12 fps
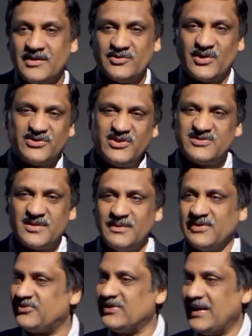So our system
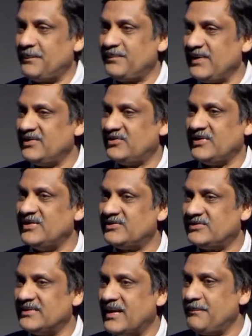is
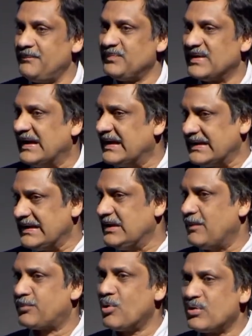you
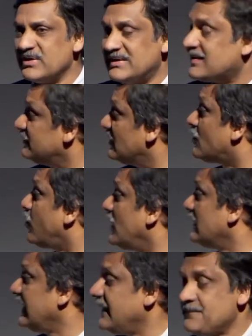know, broken in terms of
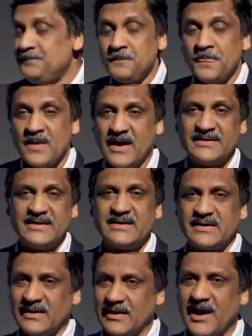quality. I
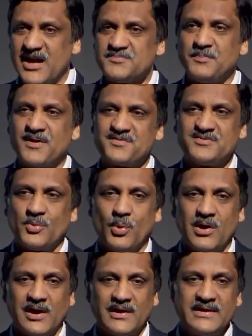think in large parts of the
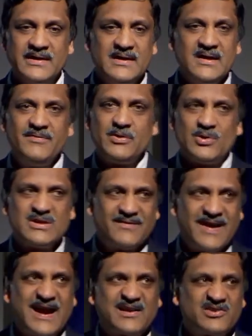world, we don't have
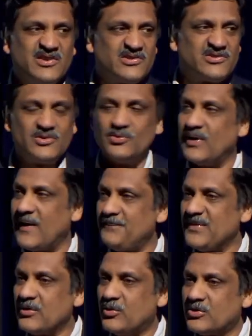access to
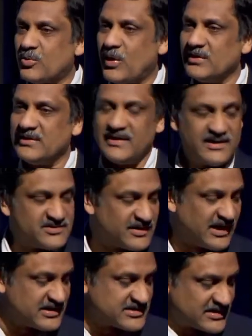a good quality
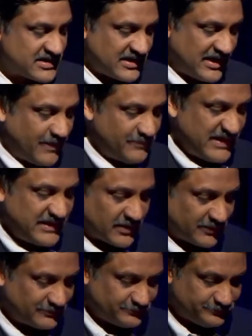education either.